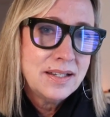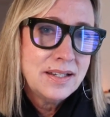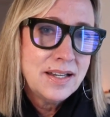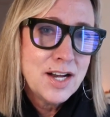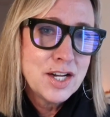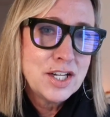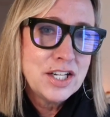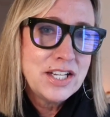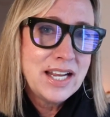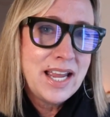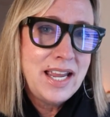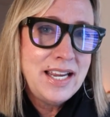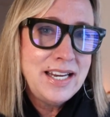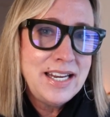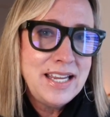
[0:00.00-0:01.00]
a good
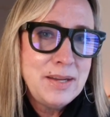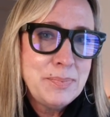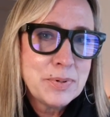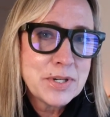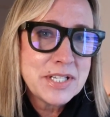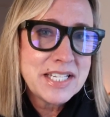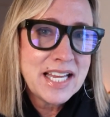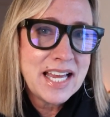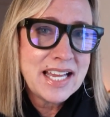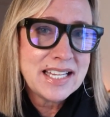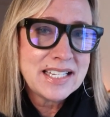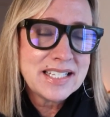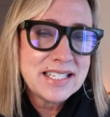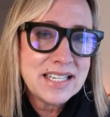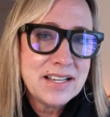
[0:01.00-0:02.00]

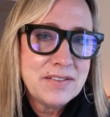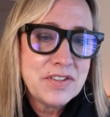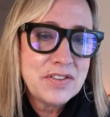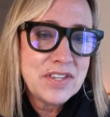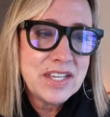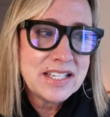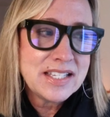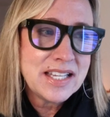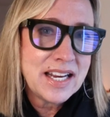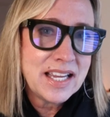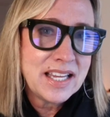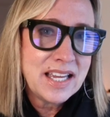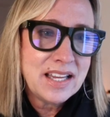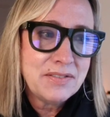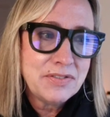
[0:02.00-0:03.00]
80% of the things that I
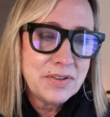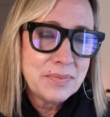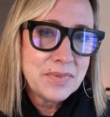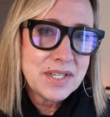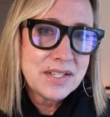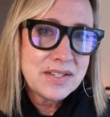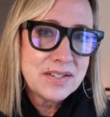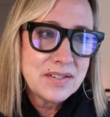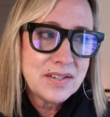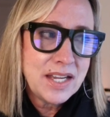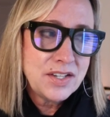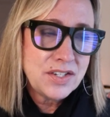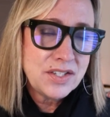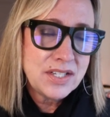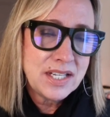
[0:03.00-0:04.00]
get from this
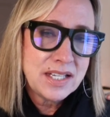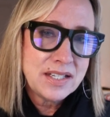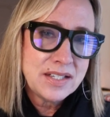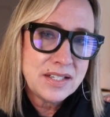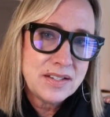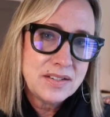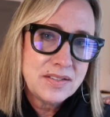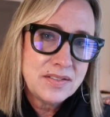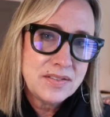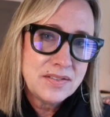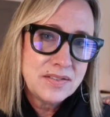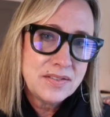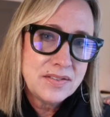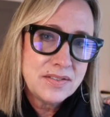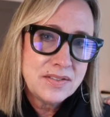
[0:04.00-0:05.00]
agency in
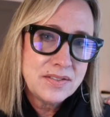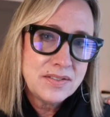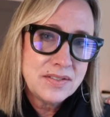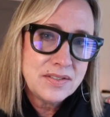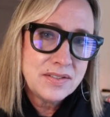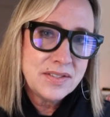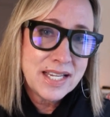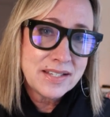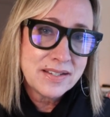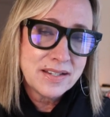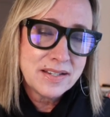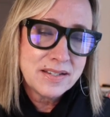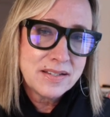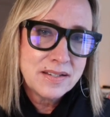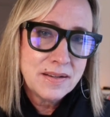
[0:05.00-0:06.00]

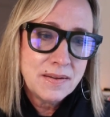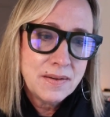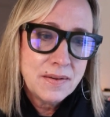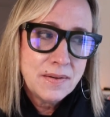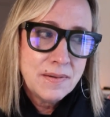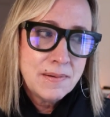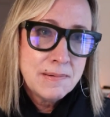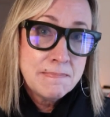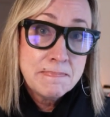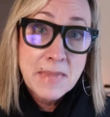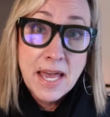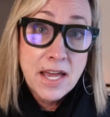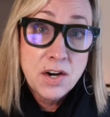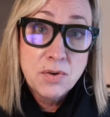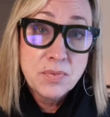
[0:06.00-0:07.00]
Texas,
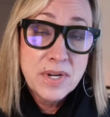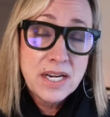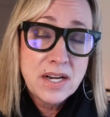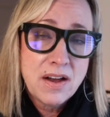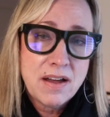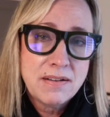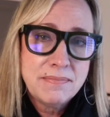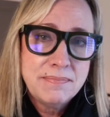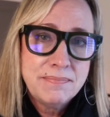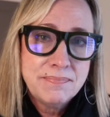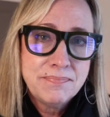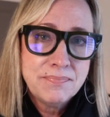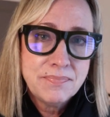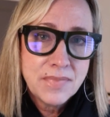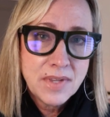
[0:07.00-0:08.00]
I don't read on
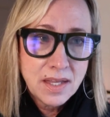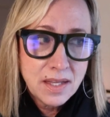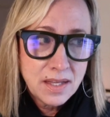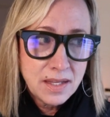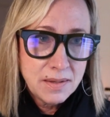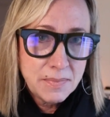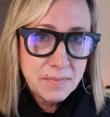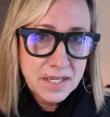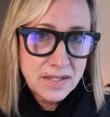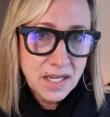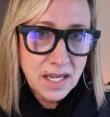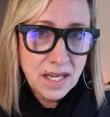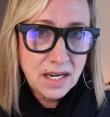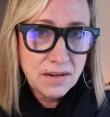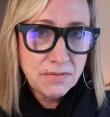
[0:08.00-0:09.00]
because I
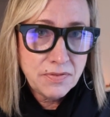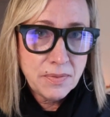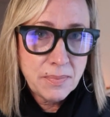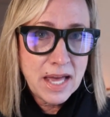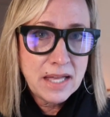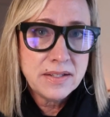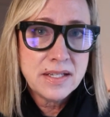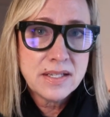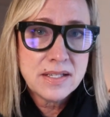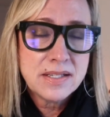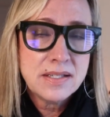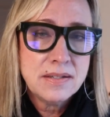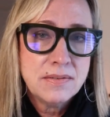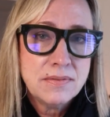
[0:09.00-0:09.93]
get it from Atlas.